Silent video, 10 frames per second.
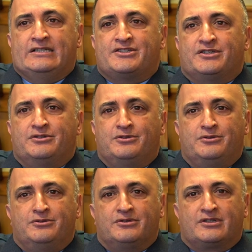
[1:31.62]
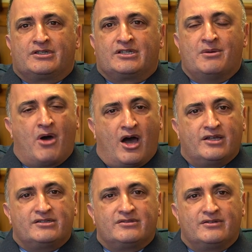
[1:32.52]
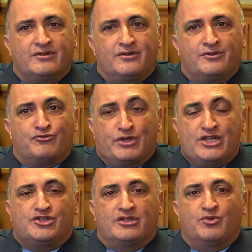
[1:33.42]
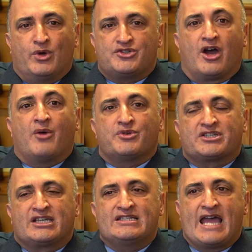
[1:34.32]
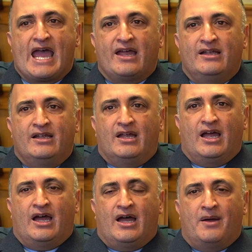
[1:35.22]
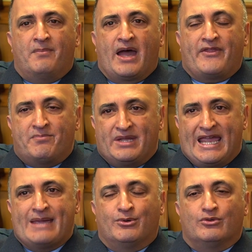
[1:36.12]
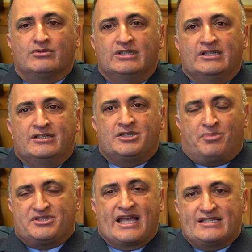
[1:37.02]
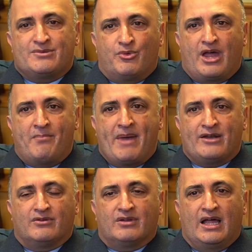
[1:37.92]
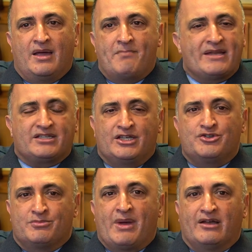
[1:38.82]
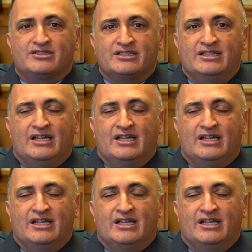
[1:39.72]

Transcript: to command the region in which I was a cadet and then be able to present him with that medal meant a huge amount.